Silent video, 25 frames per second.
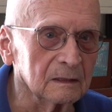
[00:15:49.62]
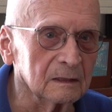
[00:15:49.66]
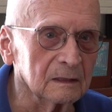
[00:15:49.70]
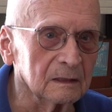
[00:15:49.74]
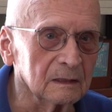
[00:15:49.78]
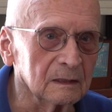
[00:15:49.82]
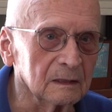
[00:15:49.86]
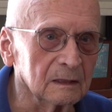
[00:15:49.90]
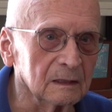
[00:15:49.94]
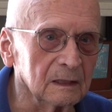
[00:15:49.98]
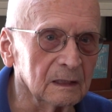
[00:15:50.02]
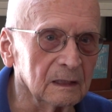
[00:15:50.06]

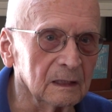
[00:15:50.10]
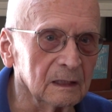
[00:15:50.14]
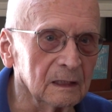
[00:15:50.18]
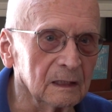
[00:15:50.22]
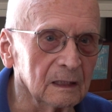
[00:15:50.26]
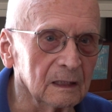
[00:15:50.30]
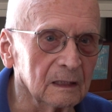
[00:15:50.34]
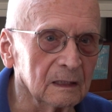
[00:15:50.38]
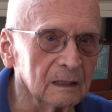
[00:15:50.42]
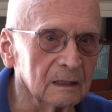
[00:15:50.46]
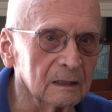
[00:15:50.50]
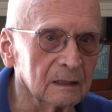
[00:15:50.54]

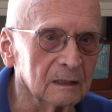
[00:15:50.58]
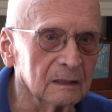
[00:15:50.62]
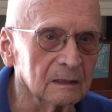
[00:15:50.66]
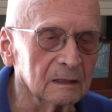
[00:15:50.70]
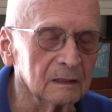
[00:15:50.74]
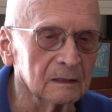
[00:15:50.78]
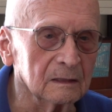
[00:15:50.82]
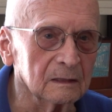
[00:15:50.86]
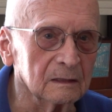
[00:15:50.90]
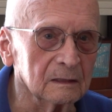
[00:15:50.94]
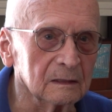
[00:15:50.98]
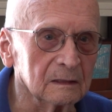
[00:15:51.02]

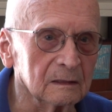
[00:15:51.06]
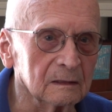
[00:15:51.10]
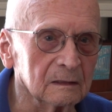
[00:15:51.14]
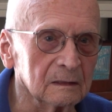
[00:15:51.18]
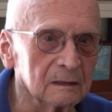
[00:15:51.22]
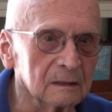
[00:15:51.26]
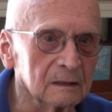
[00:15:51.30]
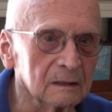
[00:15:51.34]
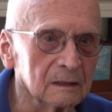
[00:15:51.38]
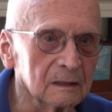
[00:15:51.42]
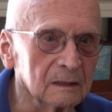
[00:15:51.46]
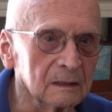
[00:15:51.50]
And
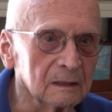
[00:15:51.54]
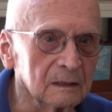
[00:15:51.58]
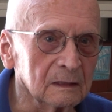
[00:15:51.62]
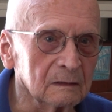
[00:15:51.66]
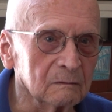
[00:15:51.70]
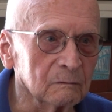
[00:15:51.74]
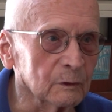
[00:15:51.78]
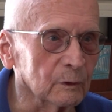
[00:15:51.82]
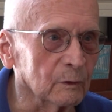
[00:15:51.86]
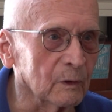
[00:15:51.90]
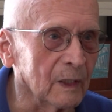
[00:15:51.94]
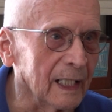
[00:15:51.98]

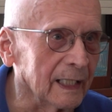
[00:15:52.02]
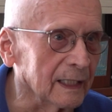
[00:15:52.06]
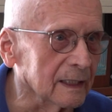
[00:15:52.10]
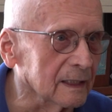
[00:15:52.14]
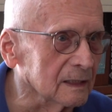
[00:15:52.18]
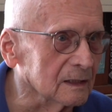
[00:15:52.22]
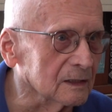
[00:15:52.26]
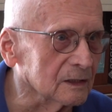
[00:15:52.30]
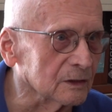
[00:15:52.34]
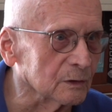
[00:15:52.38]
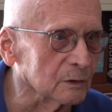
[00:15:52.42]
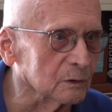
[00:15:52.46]
variety
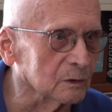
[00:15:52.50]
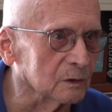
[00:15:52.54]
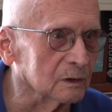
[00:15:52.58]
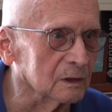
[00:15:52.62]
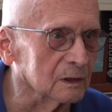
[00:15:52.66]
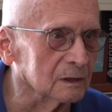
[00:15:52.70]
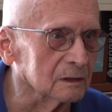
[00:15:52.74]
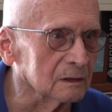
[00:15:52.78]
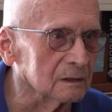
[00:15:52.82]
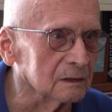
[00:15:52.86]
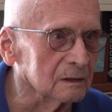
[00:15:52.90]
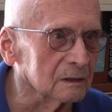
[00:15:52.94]
store.
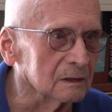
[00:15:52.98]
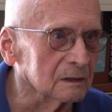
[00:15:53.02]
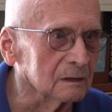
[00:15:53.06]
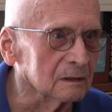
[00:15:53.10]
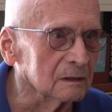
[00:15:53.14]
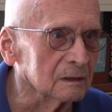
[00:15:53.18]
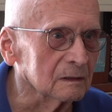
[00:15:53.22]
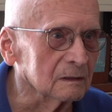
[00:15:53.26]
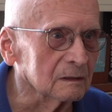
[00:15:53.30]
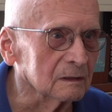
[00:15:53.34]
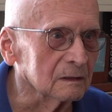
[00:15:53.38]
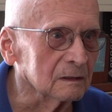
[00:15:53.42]

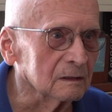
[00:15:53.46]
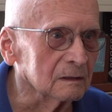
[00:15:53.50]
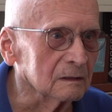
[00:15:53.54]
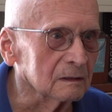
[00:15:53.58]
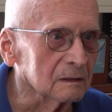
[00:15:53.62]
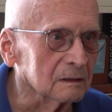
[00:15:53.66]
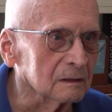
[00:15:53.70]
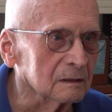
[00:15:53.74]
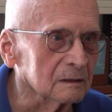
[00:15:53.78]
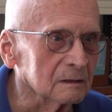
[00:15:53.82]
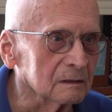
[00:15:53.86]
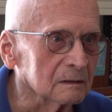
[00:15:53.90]

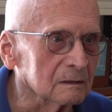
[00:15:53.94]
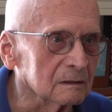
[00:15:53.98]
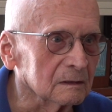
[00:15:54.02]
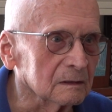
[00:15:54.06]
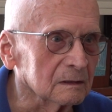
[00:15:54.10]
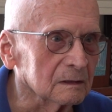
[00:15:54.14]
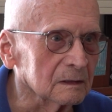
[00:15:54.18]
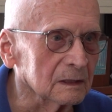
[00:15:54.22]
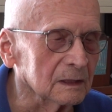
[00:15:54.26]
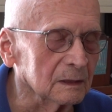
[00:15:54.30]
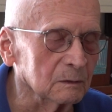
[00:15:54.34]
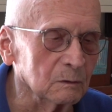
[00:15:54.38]

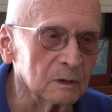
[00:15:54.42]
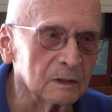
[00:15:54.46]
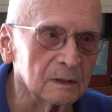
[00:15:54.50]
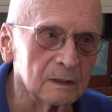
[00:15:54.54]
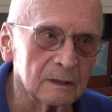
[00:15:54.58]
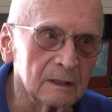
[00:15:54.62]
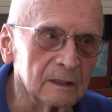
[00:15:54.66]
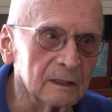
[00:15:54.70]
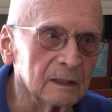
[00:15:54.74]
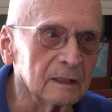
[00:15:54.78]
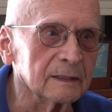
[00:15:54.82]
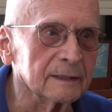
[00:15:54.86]
There was a
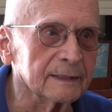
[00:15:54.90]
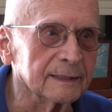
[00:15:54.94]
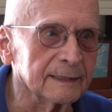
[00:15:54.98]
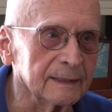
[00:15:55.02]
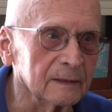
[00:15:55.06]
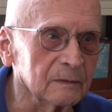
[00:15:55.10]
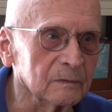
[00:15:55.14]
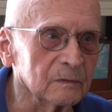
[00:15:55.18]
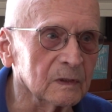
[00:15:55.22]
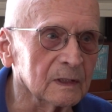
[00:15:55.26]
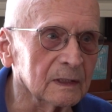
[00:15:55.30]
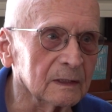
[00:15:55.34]
lot of stuff
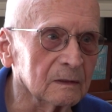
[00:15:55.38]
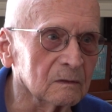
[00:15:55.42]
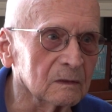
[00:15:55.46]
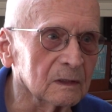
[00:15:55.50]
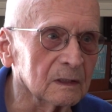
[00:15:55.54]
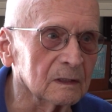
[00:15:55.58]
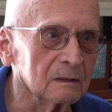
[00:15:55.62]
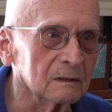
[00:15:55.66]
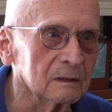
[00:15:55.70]
downtown.